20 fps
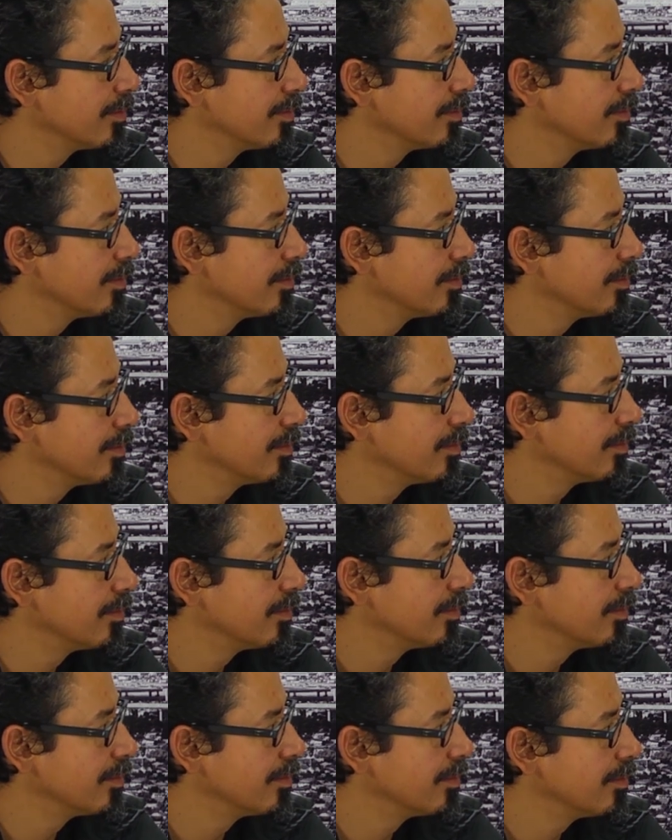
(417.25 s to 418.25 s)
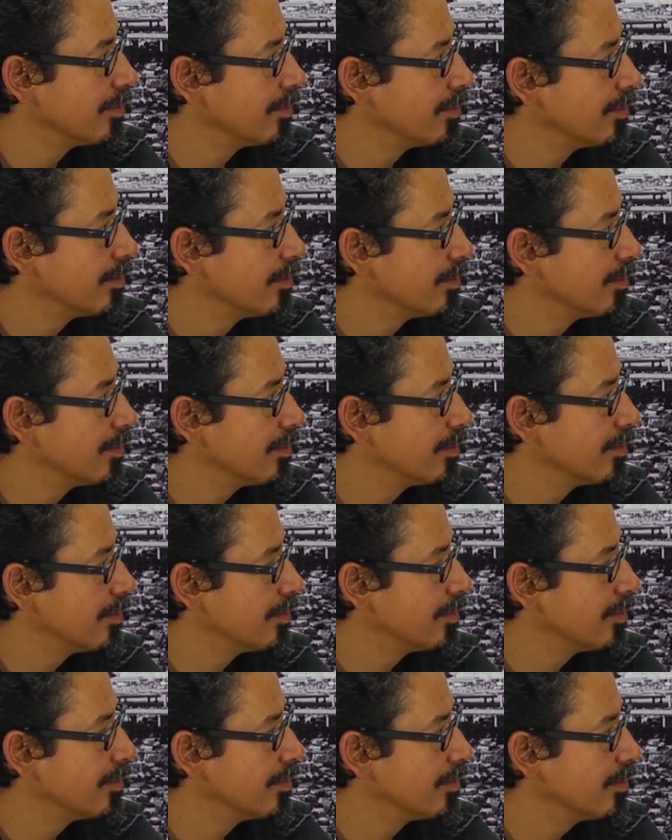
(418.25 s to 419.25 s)

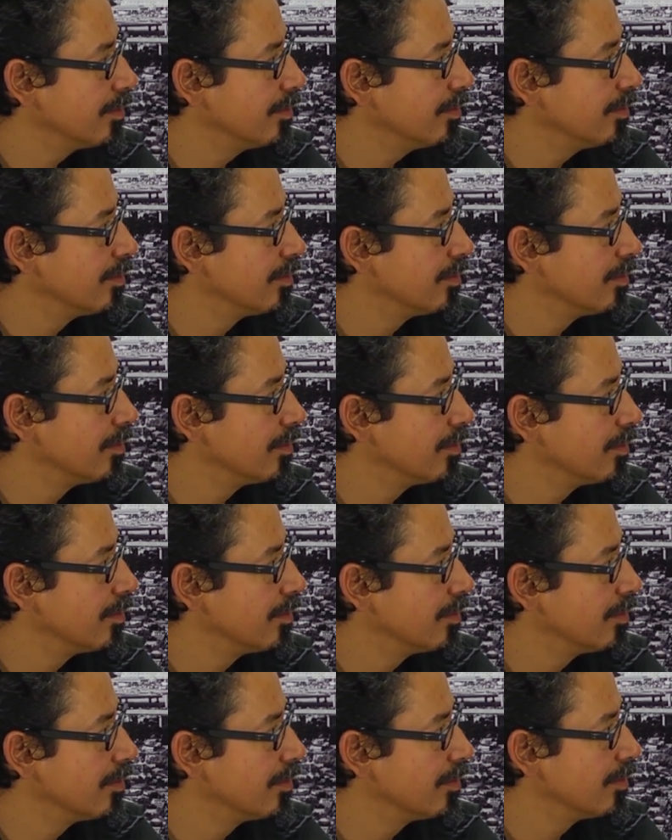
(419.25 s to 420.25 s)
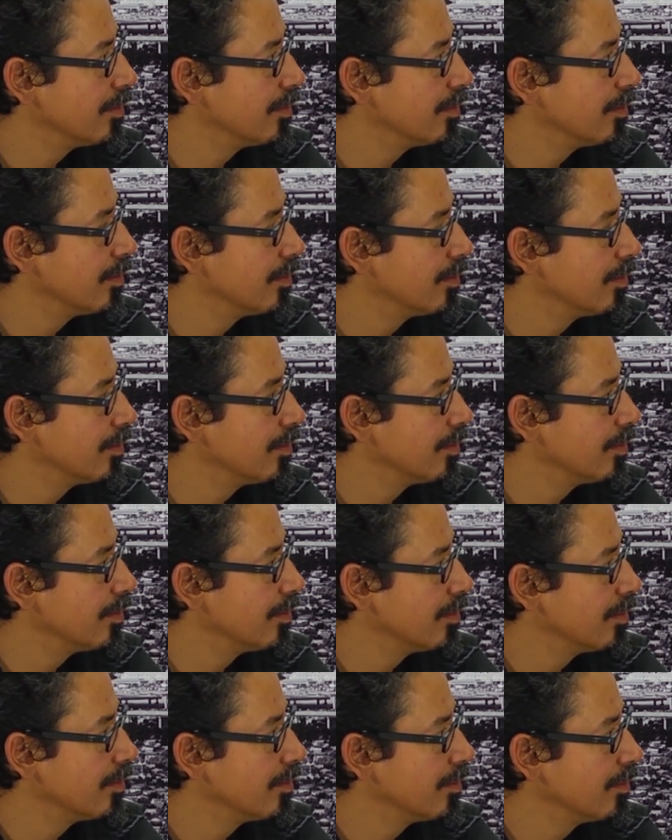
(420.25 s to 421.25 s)

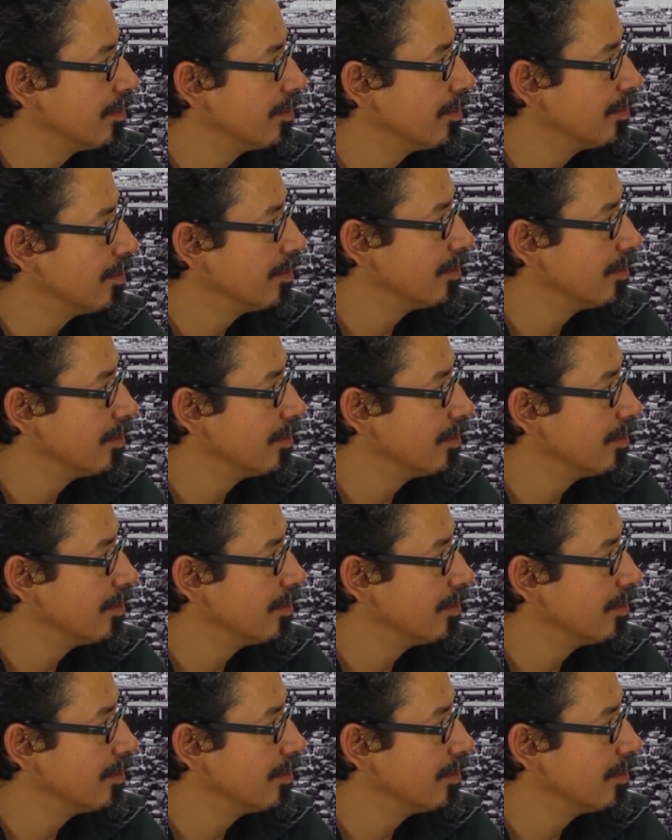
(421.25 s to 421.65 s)
The person shown says nothing.